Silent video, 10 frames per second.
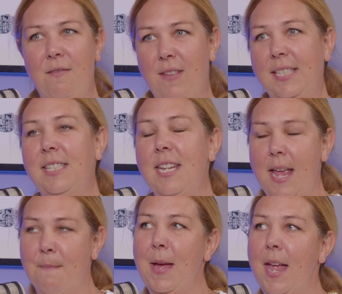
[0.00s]
and invest in
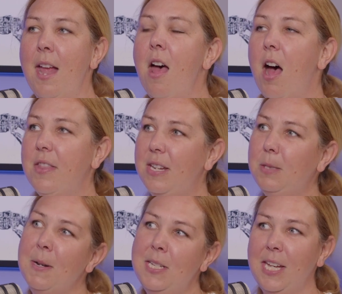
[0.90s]
them but on
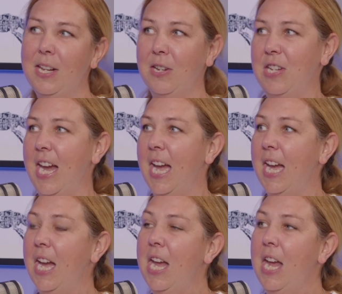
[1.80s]
this particular
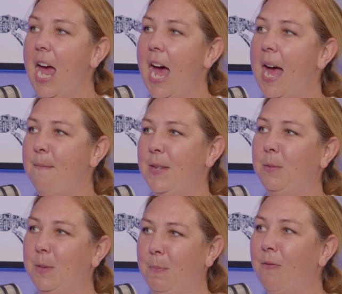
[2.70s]
day um,
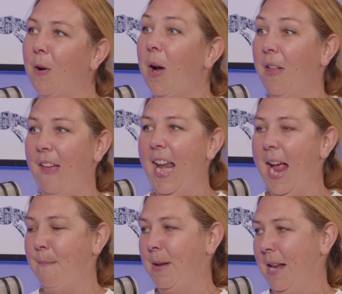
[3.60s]
this was before all that
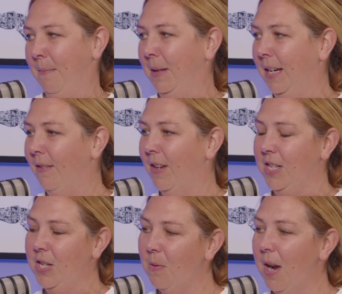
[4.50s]
happened i believe
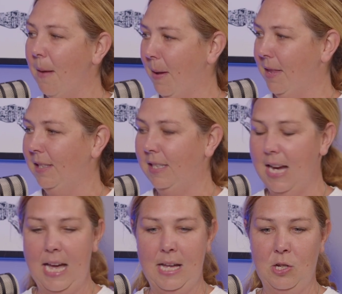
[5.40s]
and you were up on the
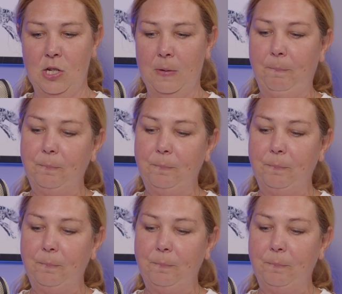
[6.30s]
stage